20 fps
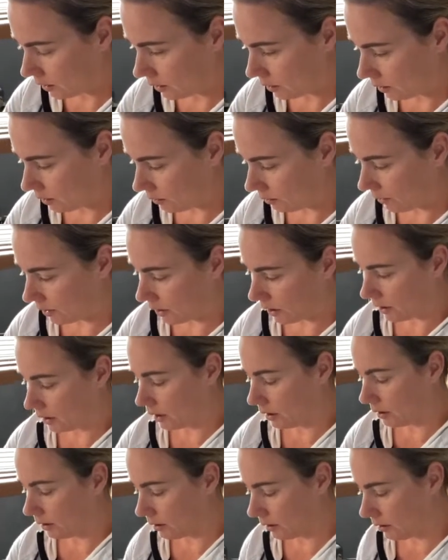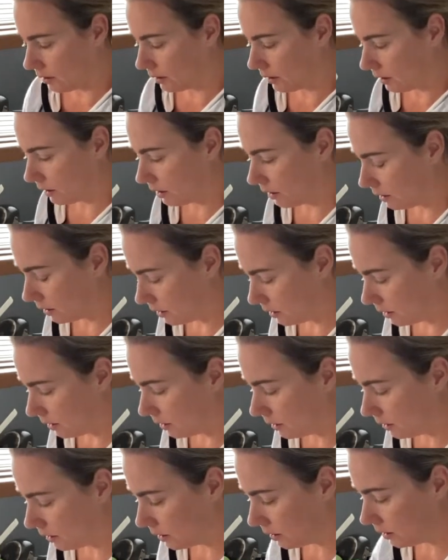Then we add another
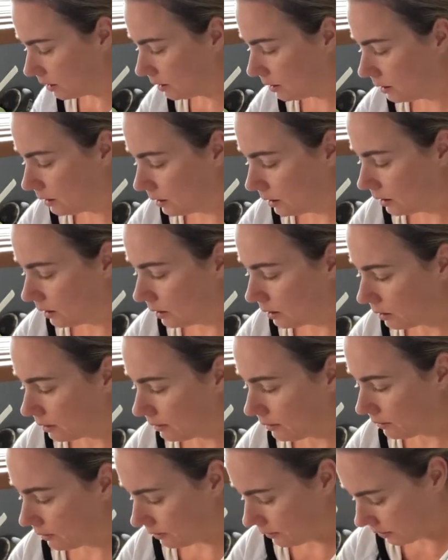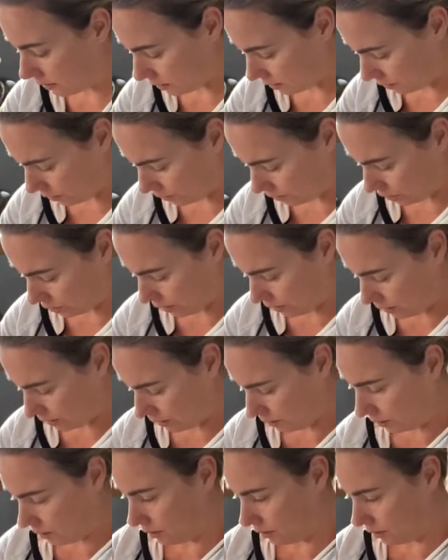lasagna sheet.